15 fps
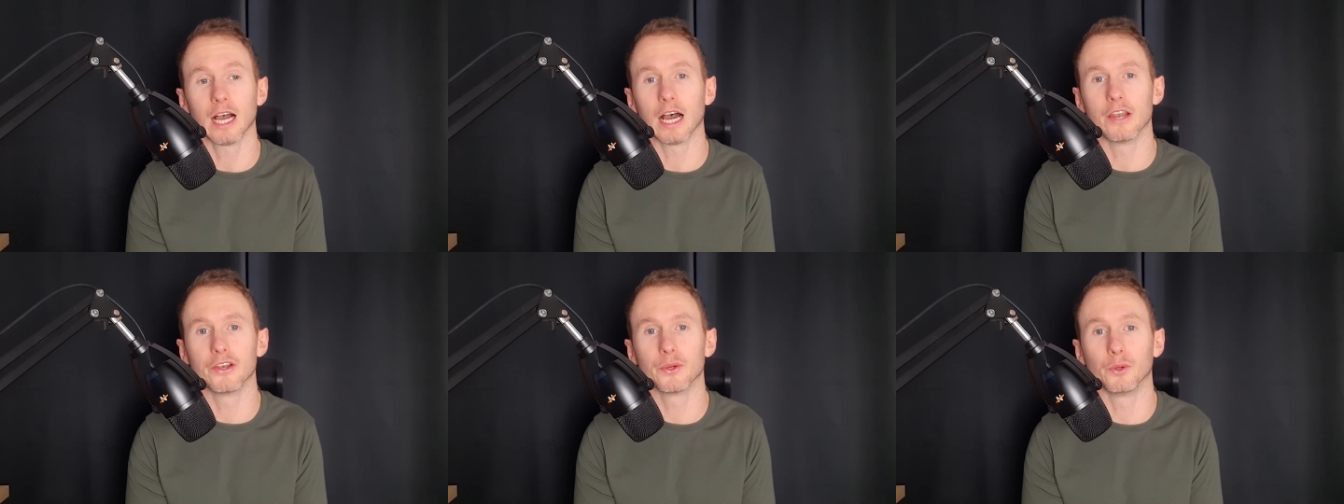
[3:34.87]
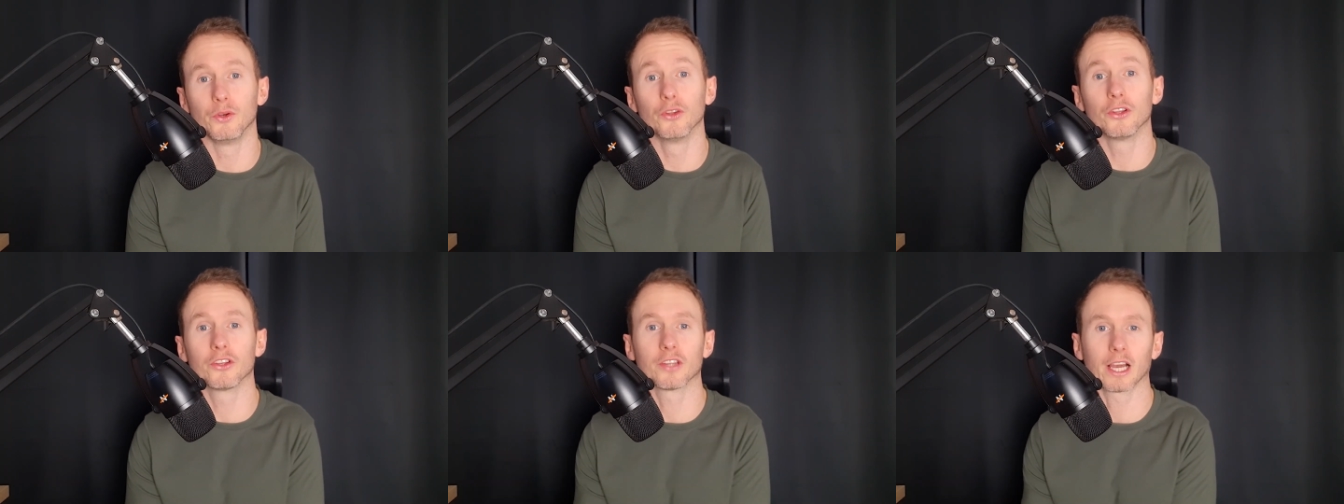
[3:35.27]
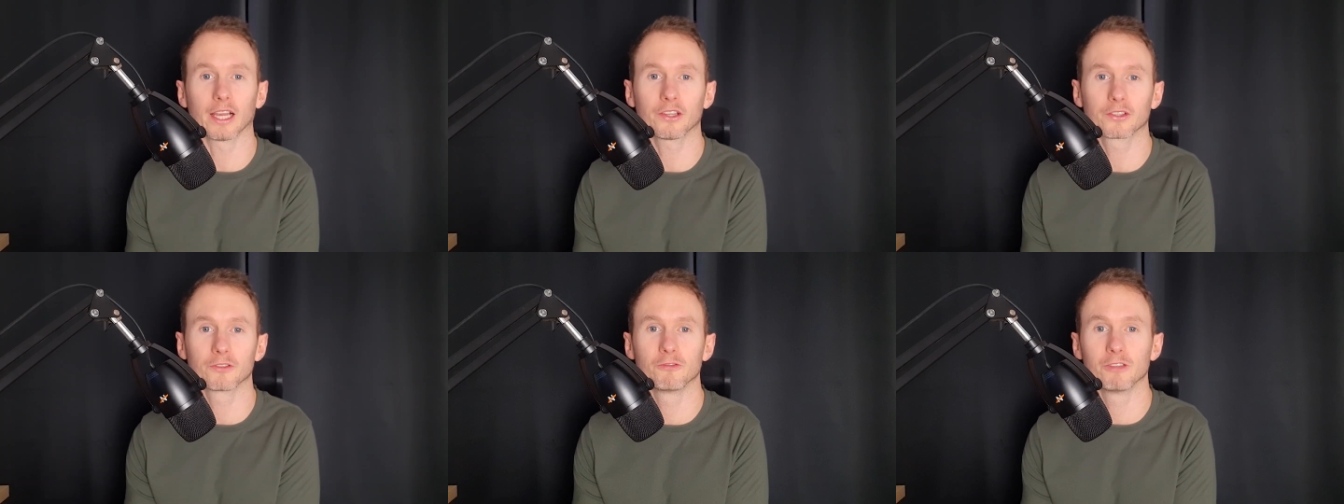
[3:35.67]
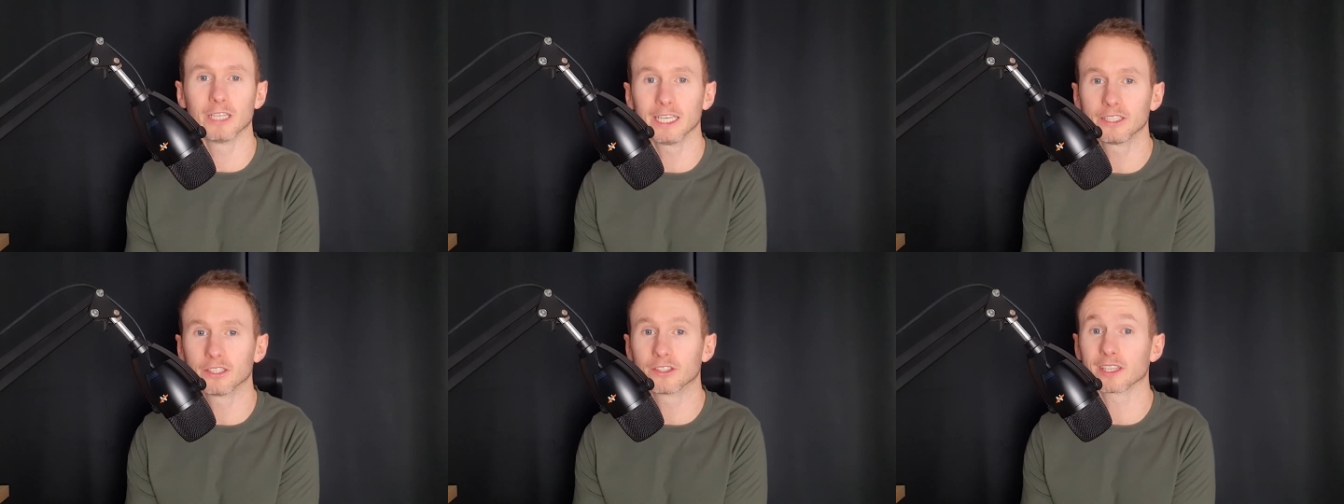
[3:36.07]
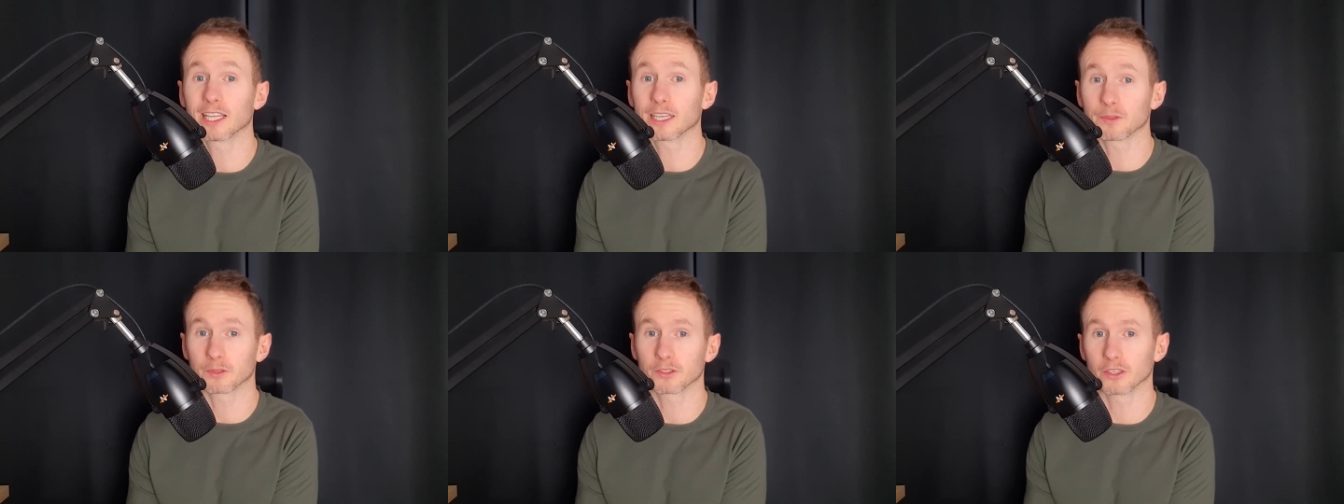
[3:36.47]
and do another task related to
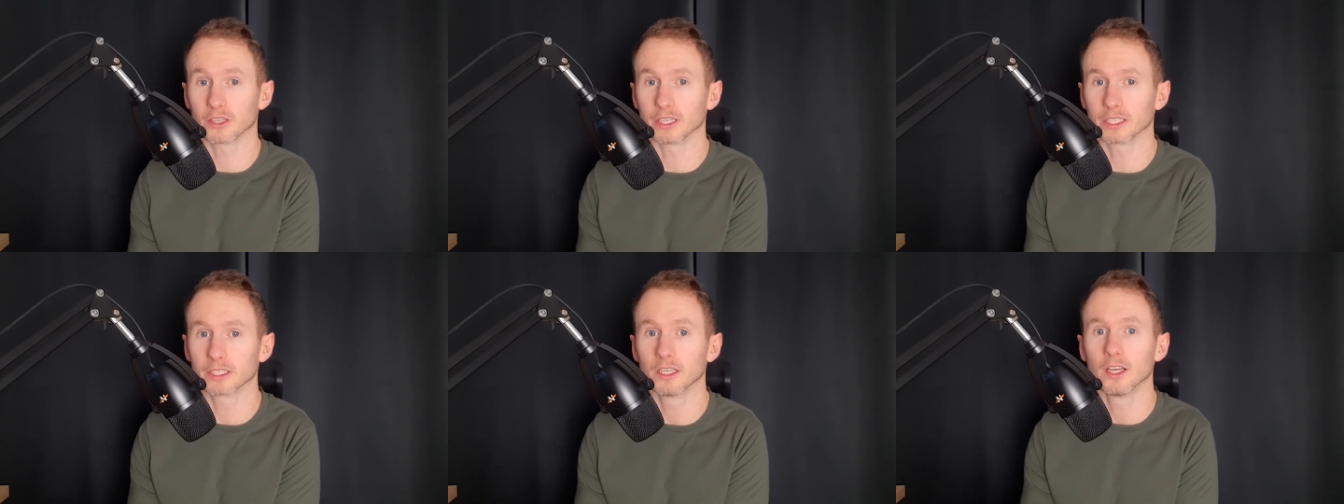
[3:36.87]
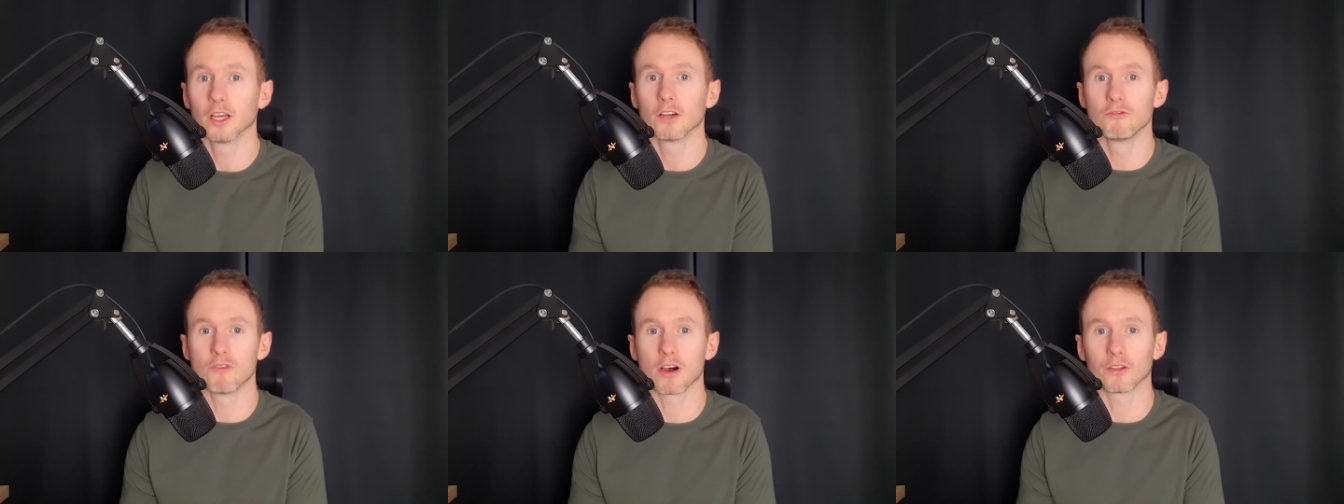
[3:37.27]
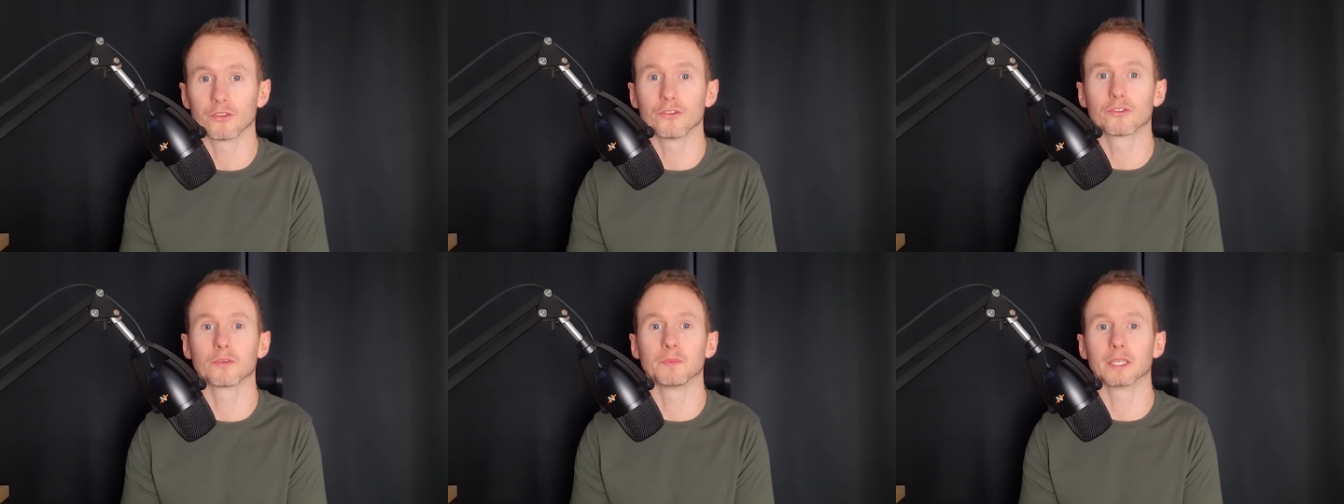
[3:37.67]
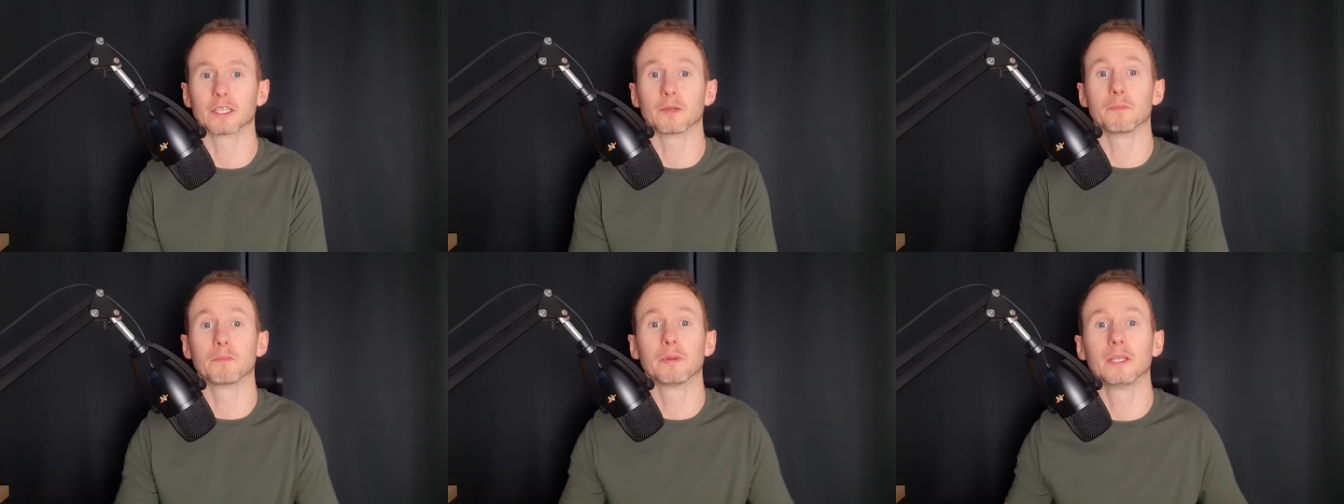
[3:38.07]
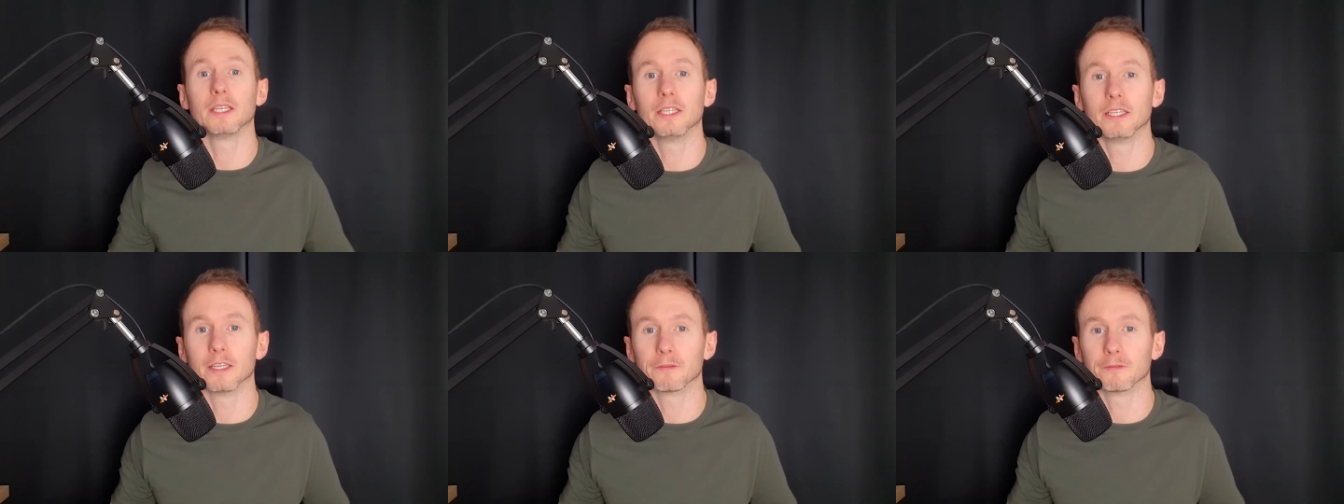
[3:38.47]
language learning rather than something
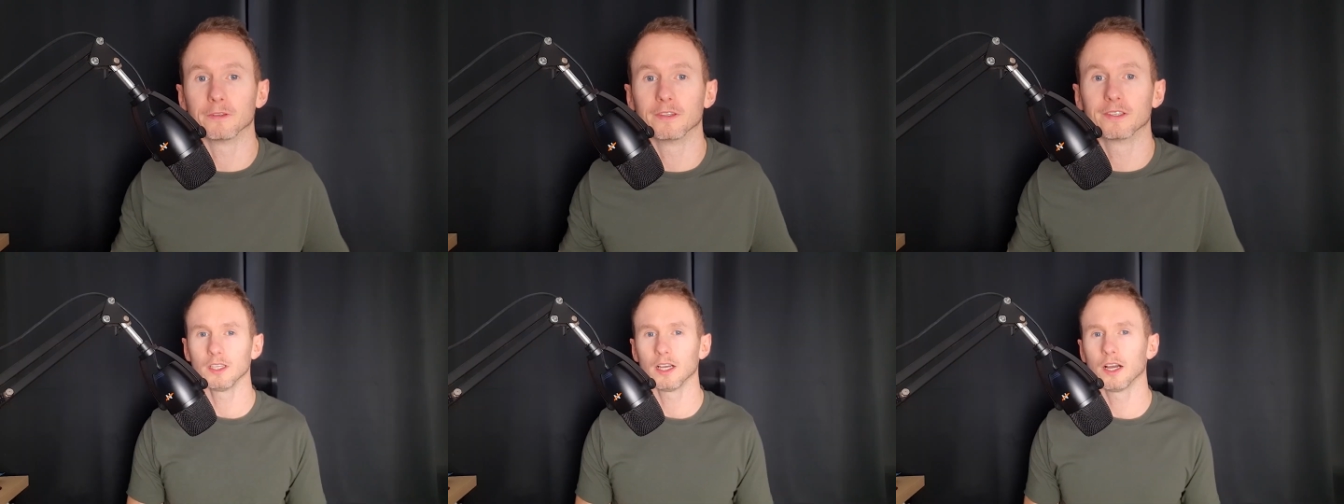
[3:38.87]
completely different.